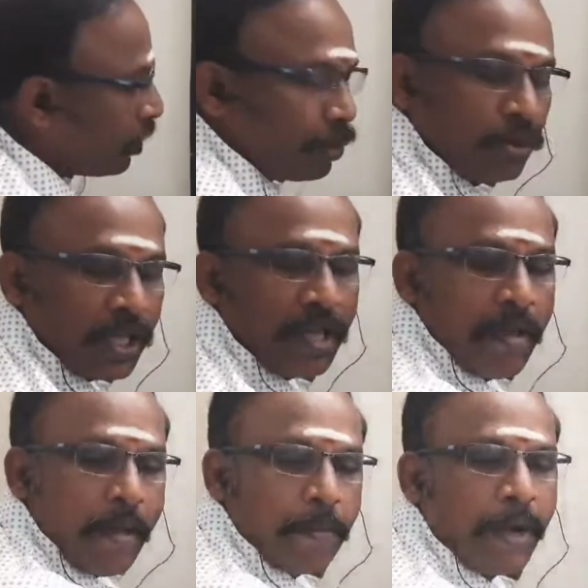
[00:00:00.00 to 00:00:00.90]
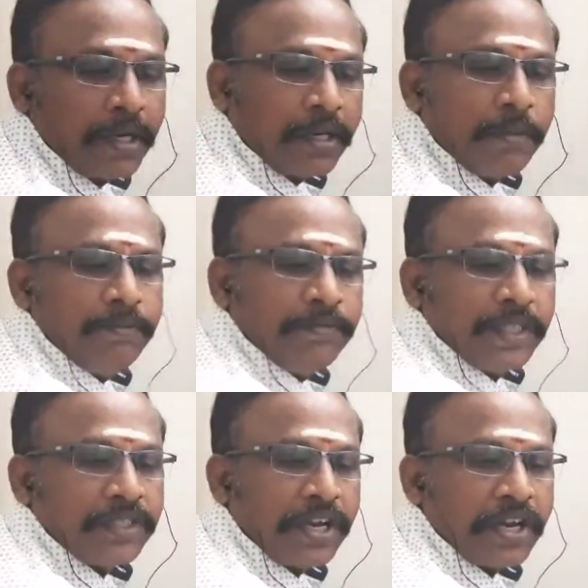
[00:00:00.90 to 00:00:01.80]
to the bottom
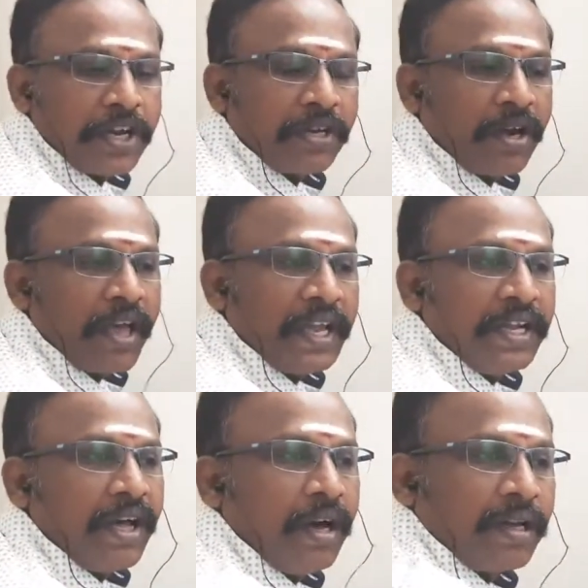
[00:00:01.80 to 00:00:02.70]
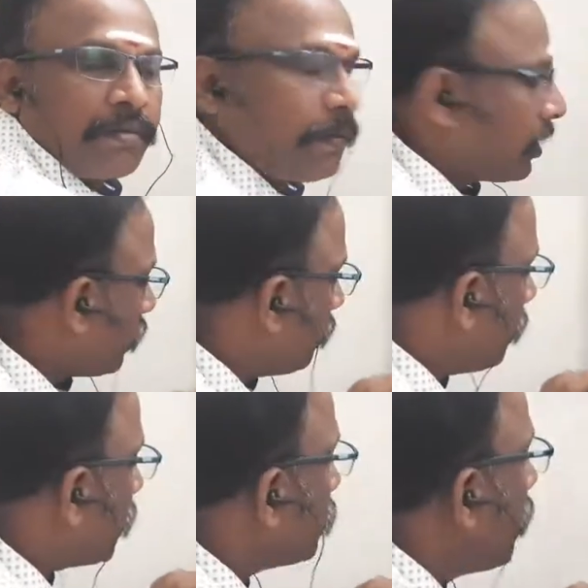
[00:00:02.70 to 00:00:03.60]
generator line or bottom
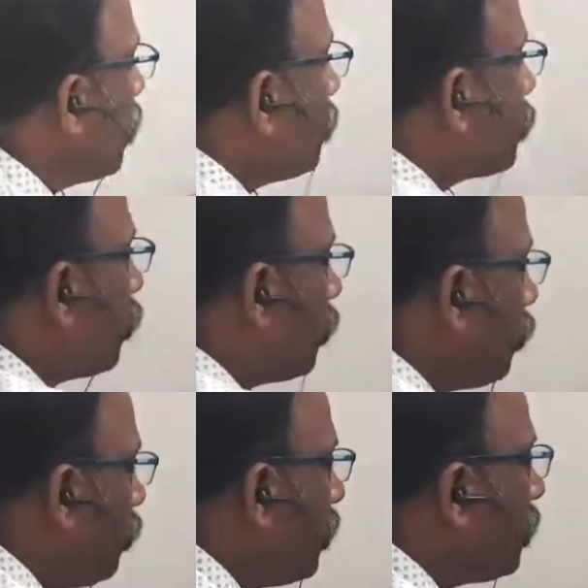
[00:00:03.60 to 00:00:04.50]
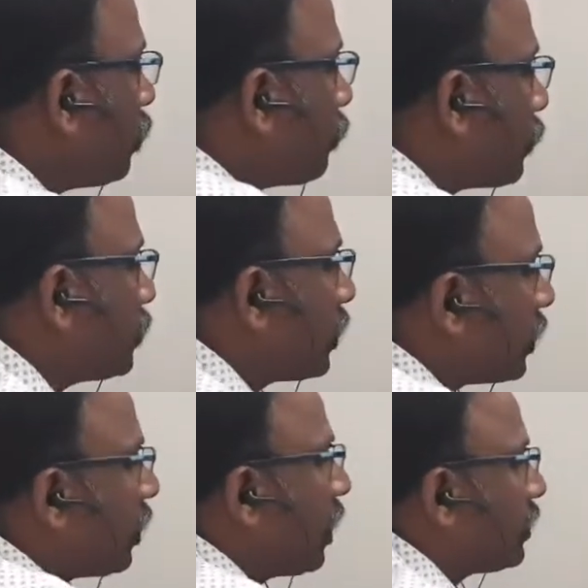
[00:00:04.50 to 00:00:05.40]
base. So you need to
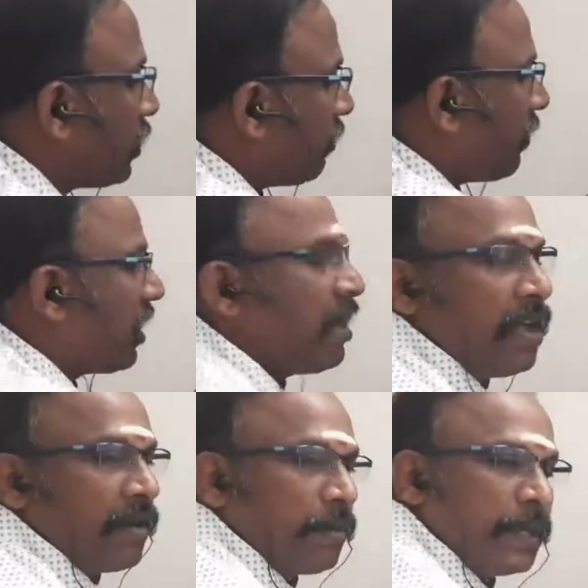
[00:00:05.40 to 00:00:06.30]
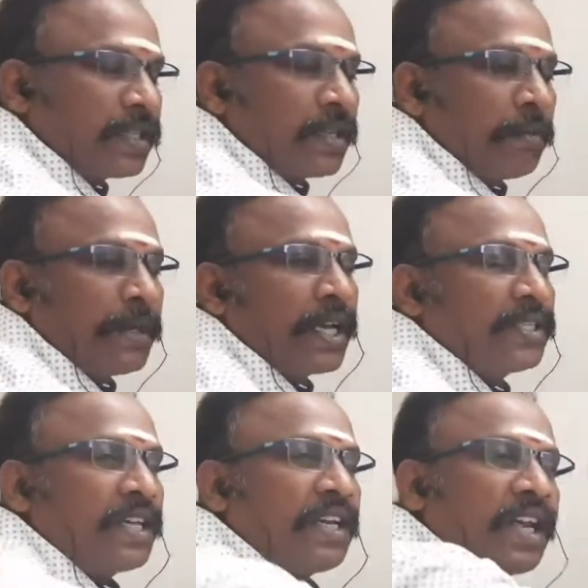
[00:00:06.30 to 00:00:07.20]
project like that way, because
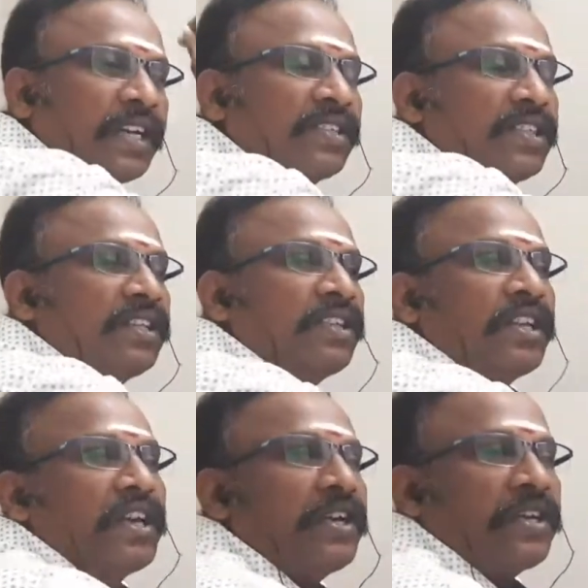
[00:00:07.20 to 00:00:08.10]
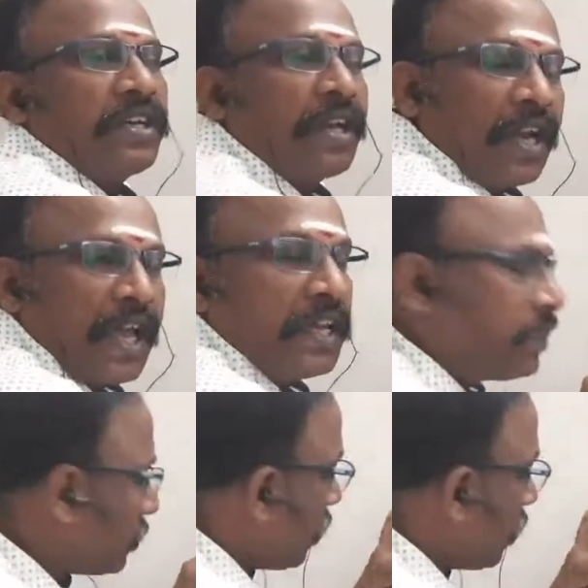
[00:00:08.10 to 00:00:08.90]
it cuts the generator lines